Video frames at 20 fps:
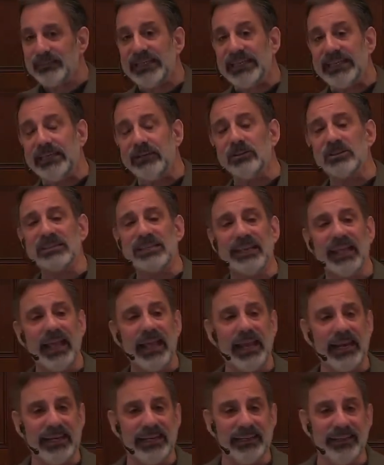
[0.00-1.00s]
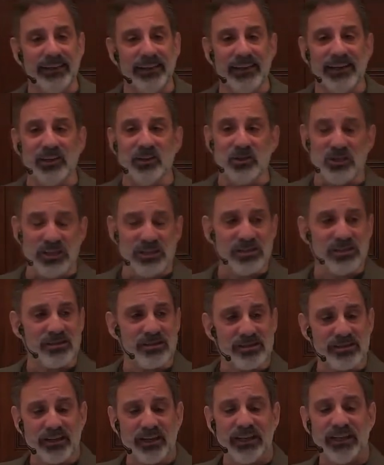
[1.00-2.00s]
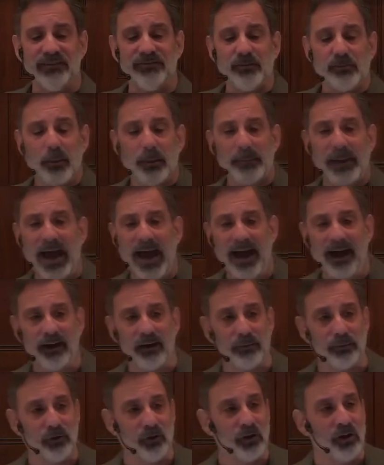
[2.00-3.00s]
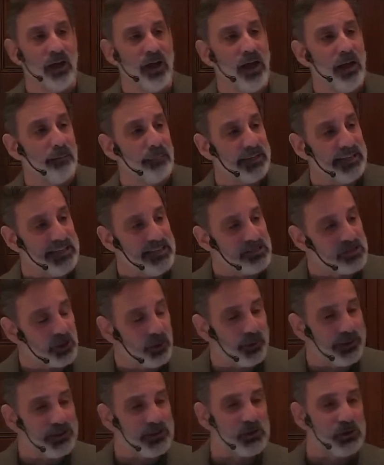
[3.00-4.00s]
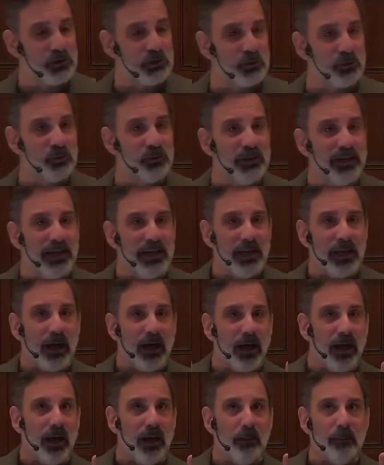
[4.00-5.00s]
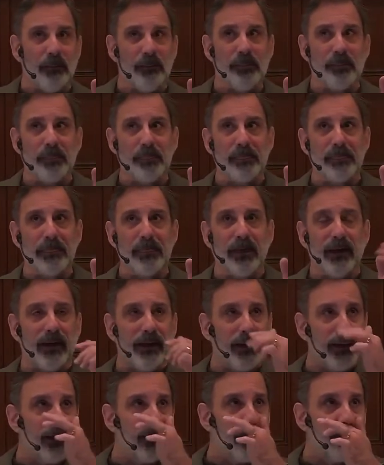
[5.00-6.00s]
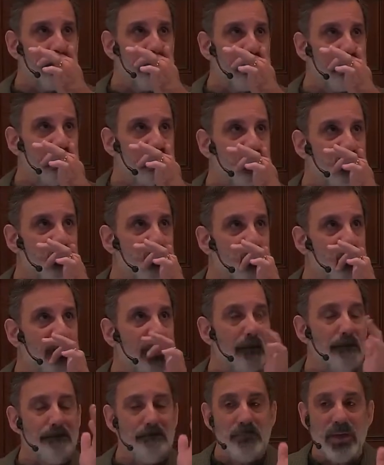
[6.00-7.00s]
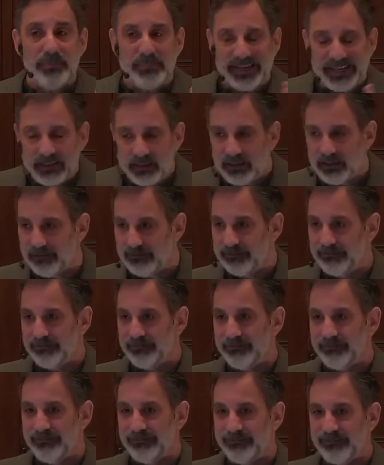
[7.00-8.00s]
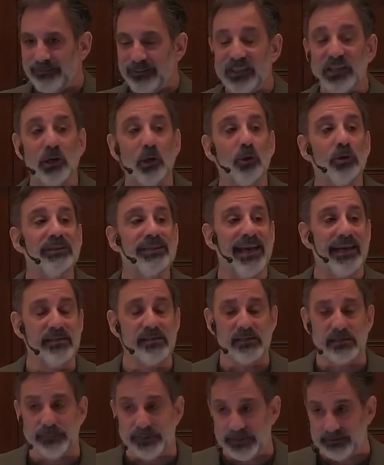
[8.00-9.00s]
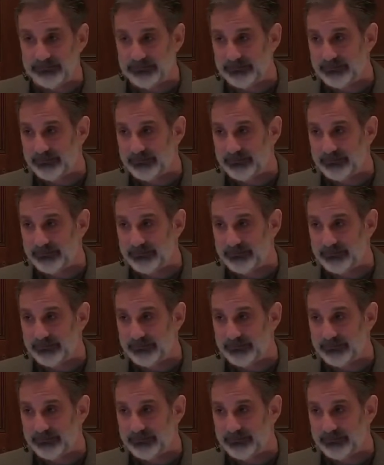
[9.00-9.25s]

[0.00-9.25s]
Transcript: Here today, Jesus is going to give them a parable, but he's going to um, uh, mimic the Old Testament